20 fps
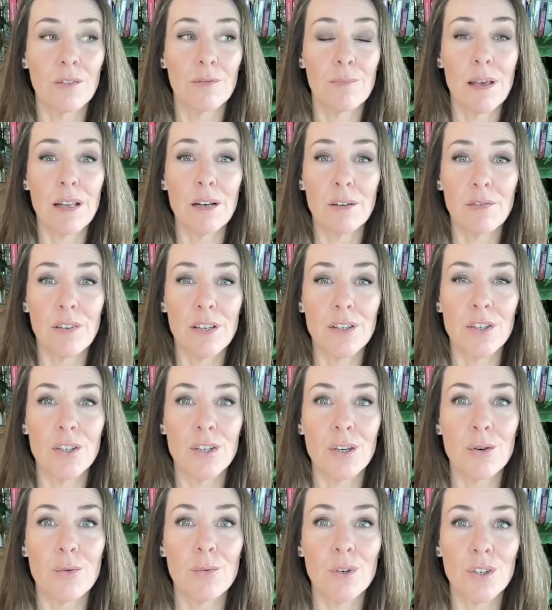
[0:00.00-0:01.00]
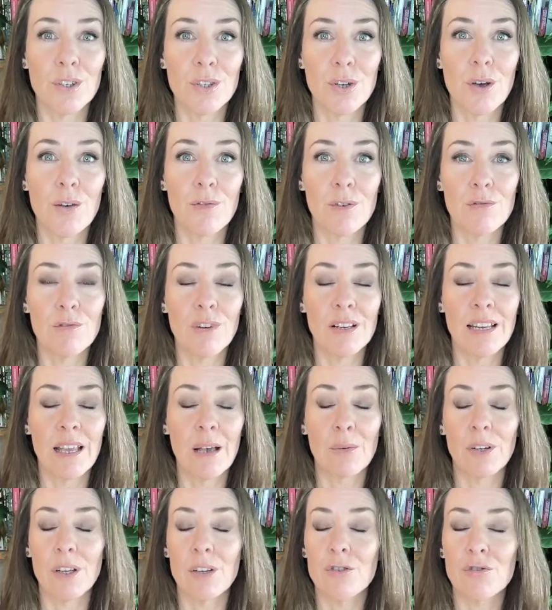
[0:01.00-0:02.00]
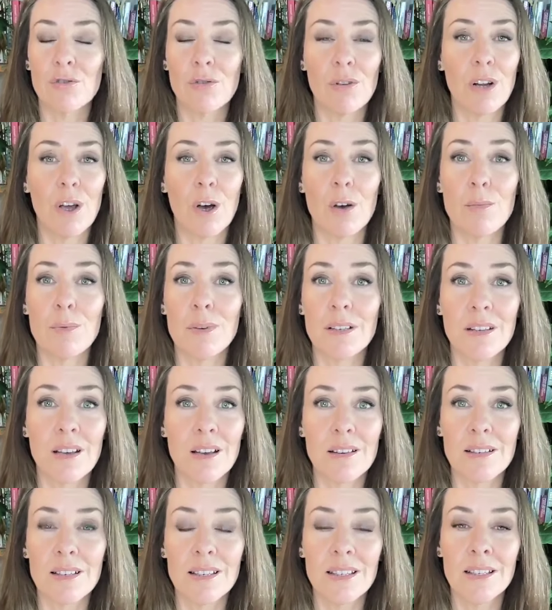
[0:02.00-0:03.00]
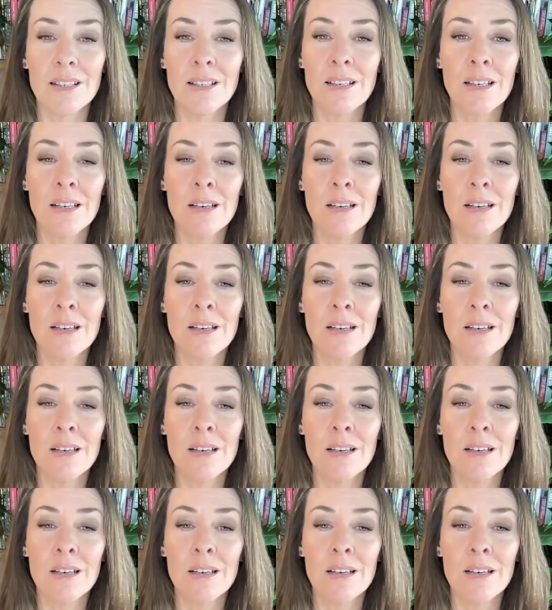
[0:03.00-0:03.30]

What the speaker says: of benefit to you and would serve you right now. And I truly hope it does.